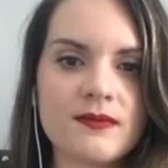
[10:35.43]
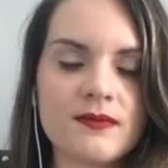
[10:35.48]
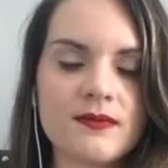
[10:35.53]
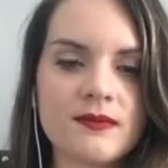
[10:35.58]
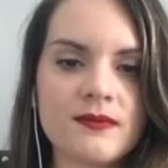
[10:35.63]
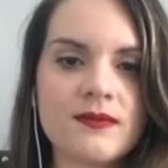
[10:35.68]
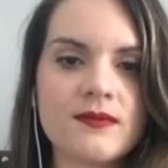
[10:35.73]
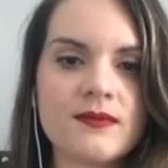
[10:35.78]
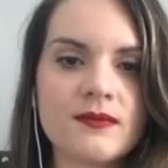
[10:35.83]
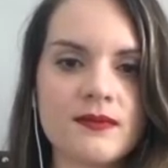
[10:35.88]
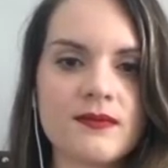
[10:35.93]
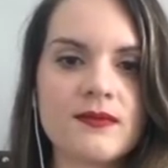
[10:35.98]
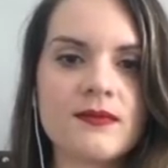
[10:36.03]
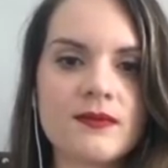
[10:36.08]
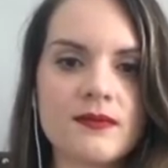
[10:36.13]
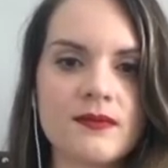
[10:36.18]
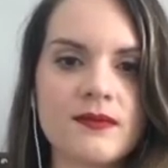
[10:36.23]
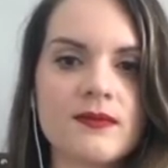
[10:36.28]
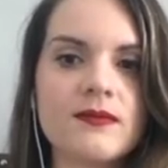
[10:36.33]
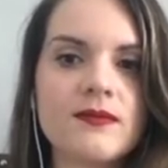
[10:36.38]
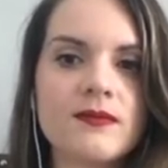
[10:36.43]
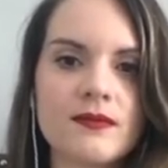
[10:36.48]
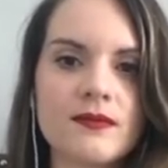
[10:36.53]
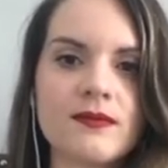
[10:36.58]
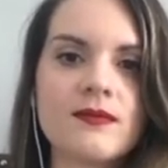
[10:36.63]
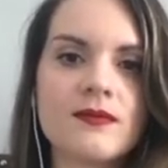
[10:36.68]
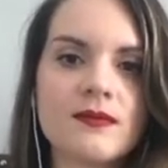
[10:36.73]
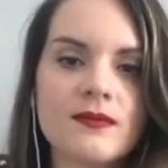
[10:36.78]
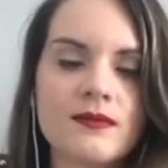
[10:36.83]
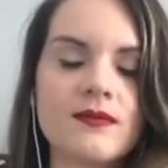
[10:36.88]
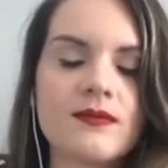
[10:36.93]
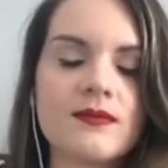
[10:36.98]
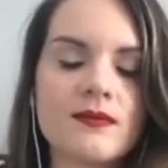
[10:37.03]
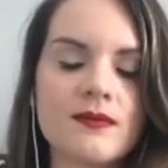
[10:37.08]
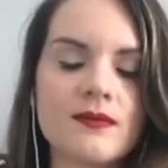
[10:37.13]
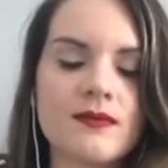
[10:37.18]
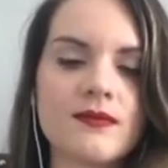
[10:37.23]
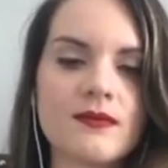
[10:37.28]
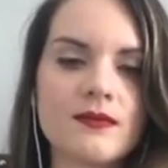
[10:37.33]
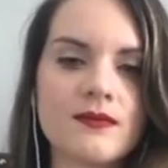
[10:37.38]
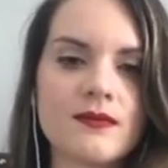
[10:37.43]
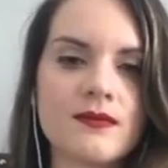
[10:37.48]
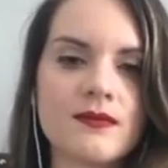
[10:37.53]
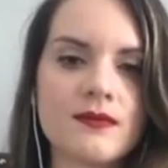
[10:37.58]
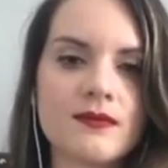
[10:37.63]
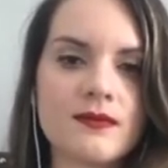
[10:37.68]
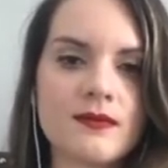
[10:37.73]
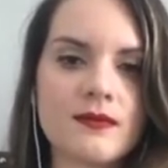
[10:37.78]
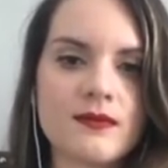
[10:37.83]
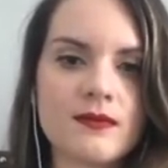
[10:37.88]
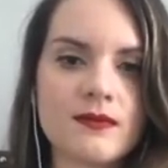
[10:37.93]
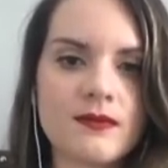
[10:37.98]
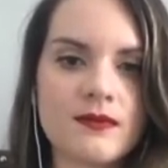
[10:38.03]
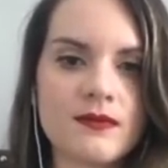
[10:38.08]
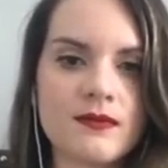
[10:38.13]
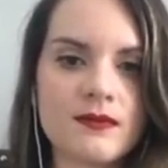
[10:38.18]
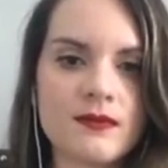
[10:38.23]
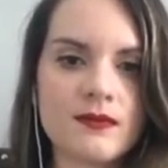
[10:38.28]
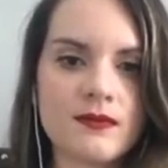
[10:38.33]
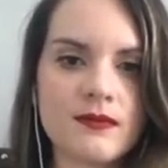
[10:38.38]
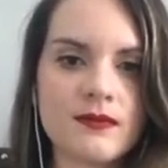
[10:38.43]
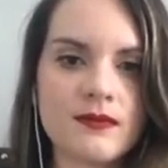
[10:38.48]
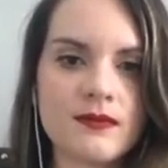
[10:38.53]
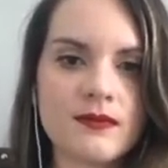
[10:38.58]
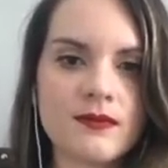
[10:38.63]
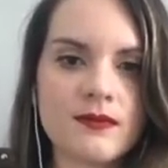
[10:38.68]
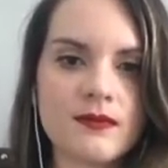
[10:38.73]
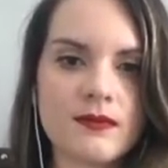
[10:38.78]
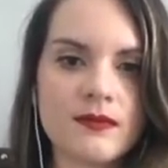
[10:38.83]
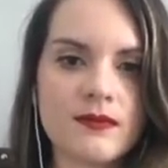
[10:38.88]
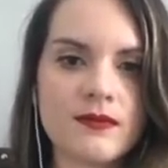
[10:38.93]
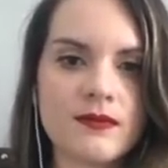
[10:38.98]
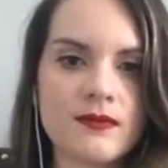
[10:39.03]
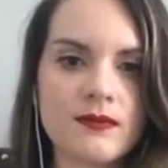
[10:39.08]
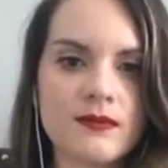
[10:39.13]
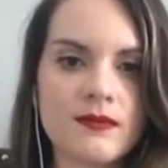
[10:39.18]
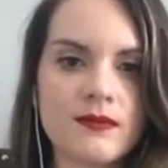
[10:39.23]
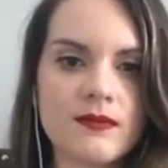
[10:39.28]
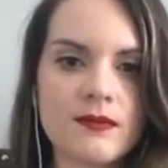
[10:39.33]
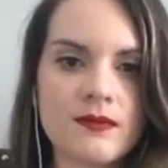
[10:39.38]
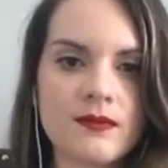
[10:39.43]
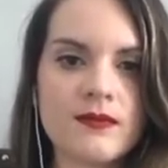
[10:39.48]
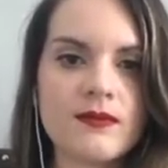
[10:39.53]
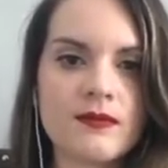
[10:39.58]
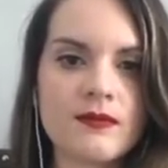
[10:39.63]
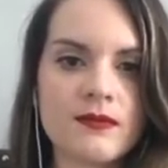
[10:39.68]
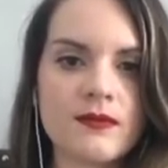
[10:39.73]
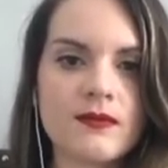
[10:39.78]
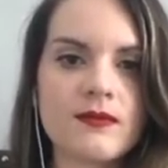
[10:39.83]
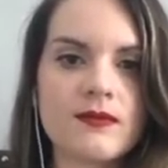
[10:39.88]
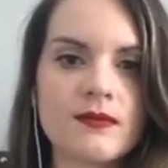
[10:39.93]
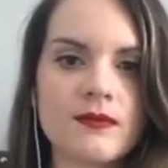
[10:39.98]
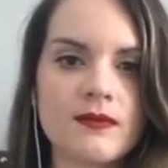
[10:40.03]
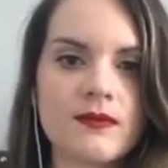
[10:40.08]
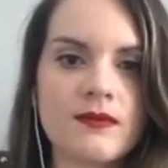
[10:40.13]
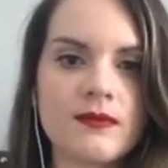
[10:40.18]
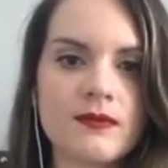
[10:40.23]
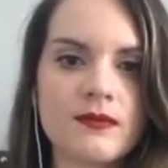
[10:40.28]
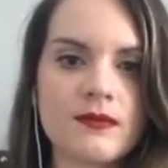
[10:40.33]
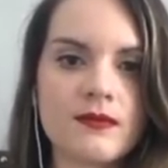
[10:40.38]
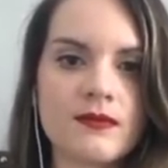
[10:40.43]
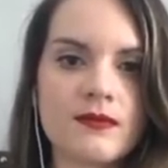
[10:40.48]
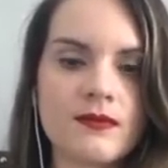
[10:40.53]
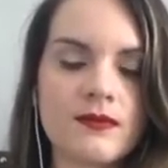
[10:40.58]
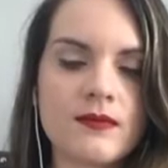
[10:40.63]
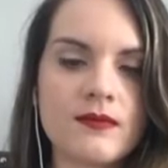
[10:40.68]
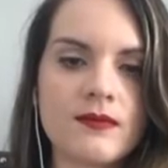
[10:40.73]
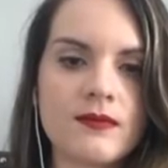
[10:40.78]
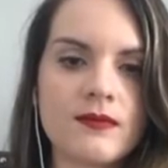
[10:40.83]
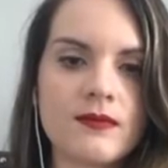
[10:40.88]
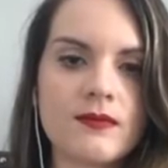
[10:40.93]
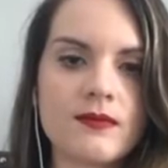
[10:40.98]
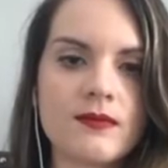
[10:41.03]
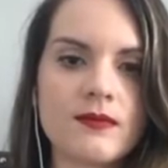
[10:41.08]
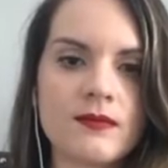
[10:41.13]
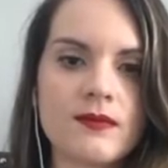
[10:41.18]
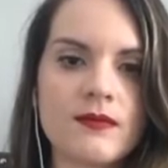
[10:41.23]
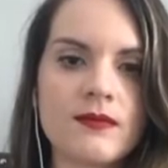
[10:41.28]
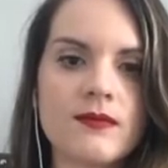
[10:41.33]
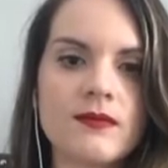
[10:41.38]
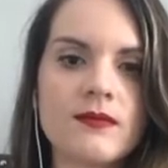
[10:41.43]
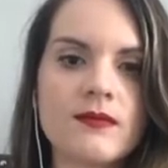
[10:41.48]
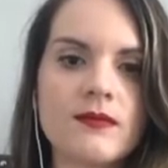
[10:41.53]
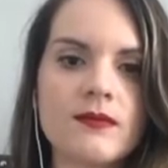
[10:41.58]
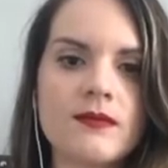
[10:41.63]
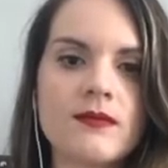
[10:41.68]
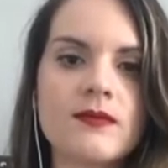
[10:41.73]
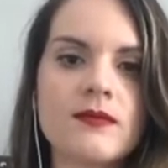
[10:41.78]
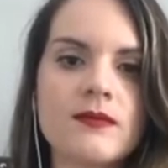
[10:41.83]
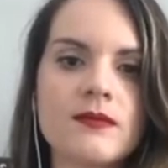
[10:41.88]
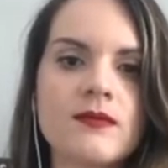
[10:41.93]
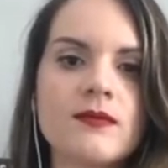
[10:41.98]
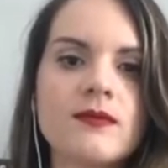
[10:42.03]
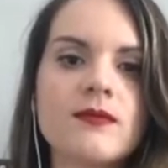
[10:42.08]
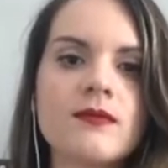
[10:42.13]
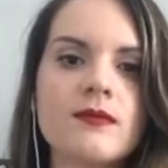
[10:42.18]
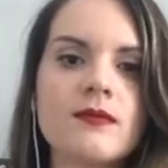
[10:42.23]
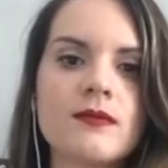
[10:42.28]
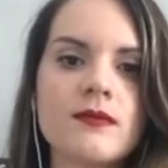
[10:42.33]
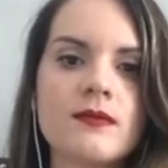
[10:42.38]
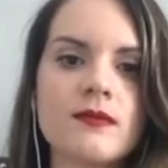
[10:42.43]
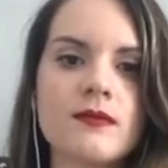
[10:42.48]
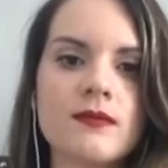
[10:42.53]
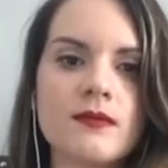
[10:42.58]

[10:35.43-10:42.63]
(silent)